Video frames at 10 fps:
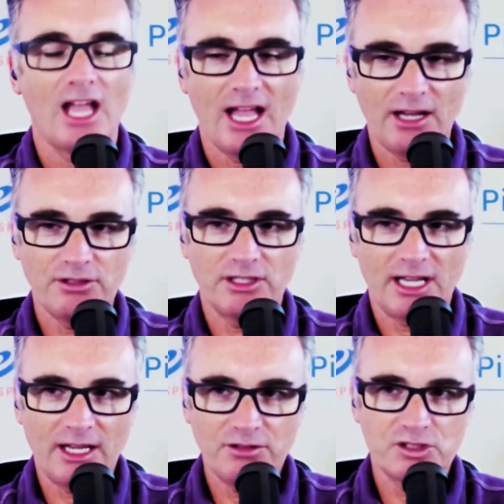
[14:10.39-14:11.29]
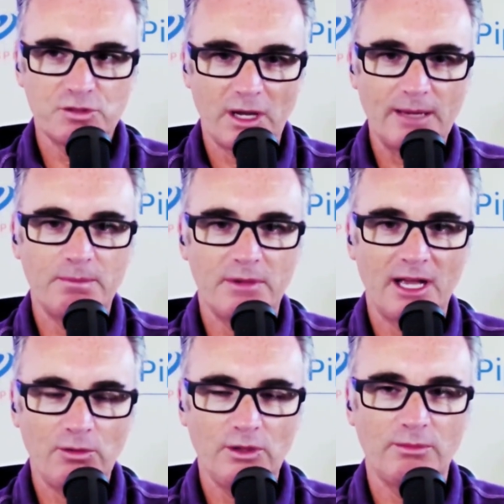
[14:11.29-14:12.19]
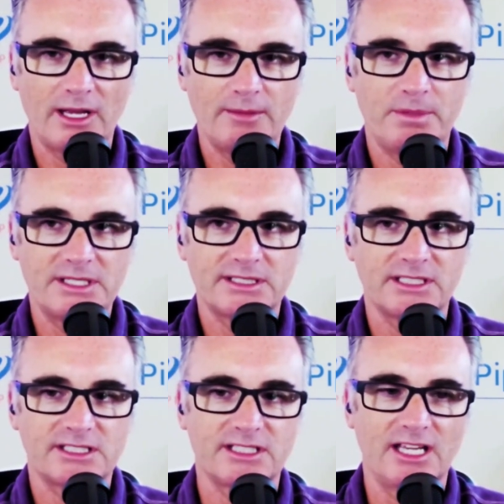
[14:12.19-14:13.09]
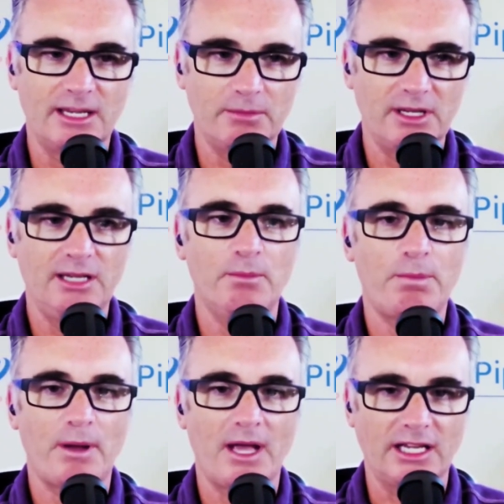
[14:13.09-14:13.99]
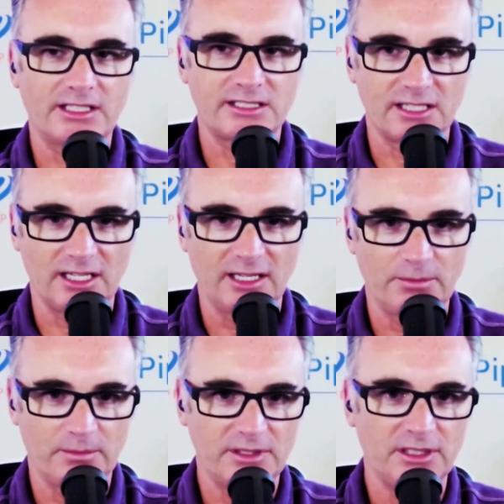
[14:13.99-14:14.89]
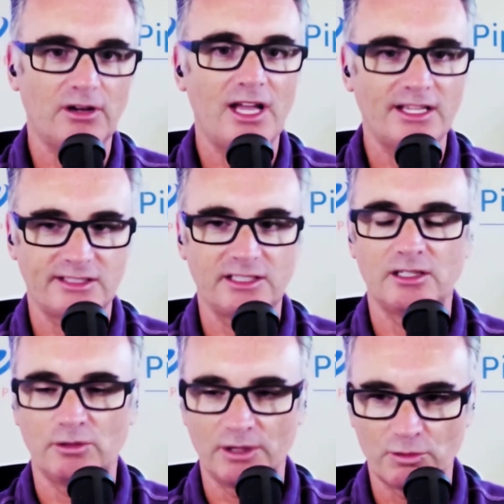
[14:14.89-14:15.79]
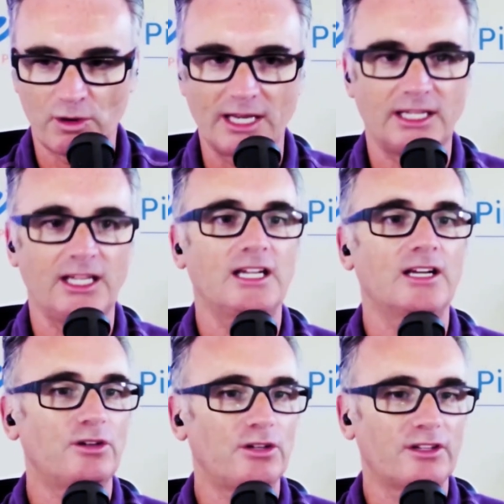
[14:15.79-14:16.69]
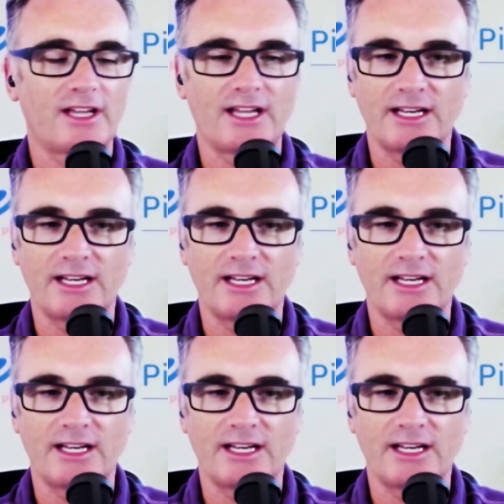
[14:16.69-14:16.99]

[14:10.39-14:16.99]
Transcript: how how does my how will my business name impact um, you know SEO and ranking and all of that?